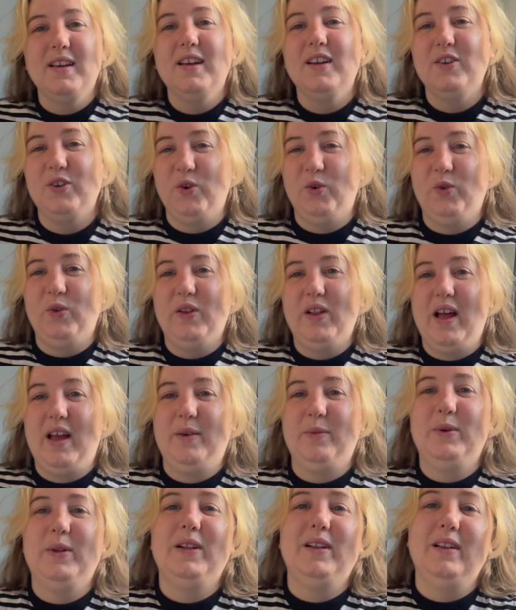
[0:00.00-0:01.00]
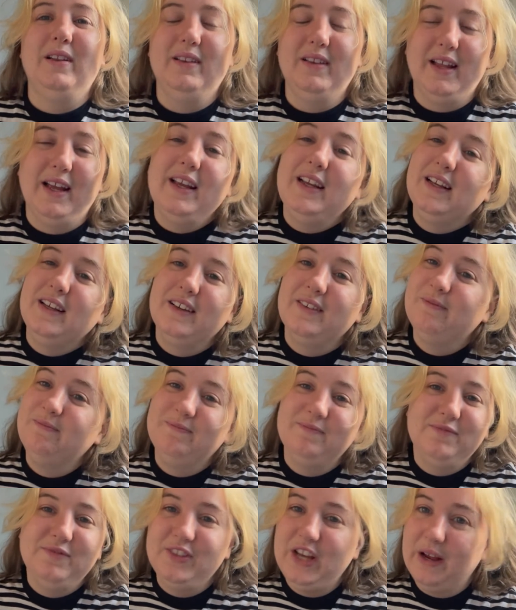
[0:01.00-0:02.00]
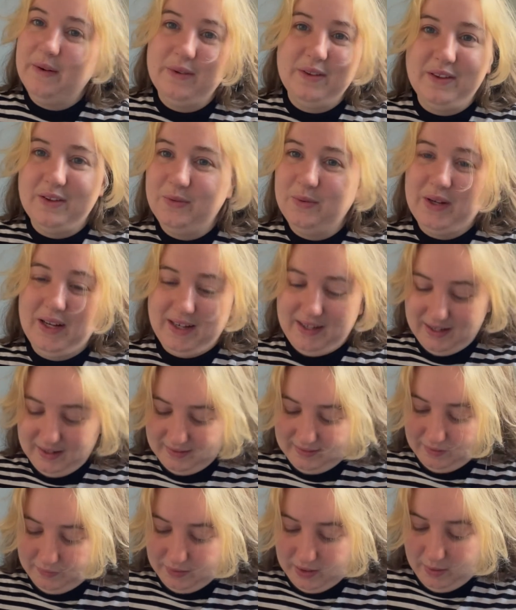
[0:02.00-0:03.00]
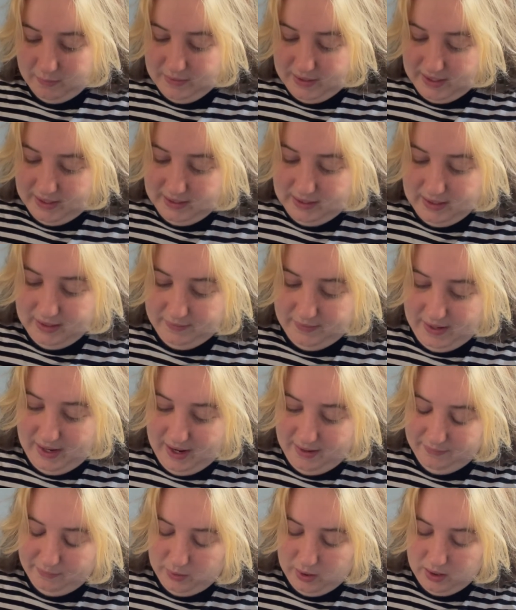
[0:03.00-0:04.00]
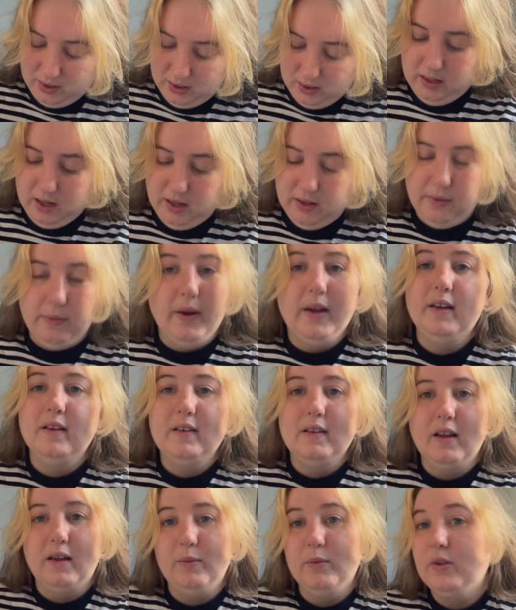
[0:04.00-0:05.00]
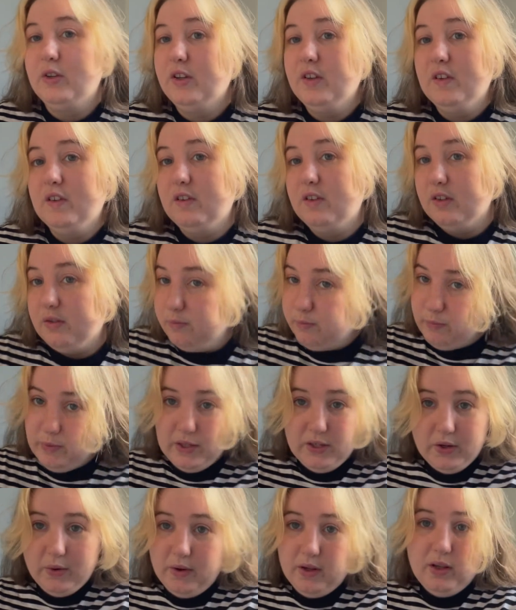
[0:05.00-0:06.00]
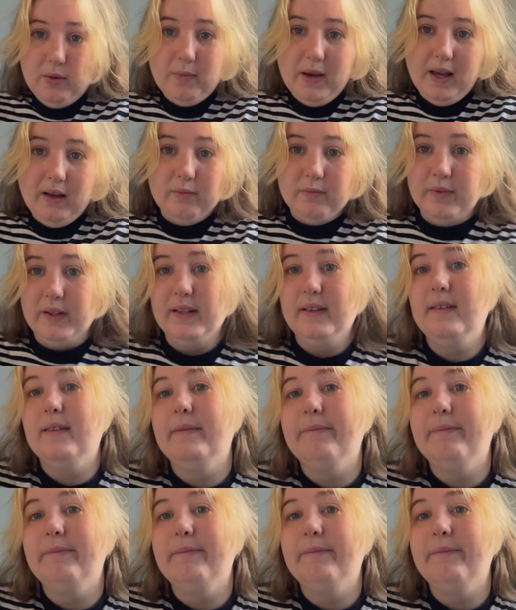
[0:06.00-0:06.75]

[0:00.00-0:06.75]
Cool. I will like chat with you when I next have an update, if I have one. Otherwise, I will just be showing my outfits.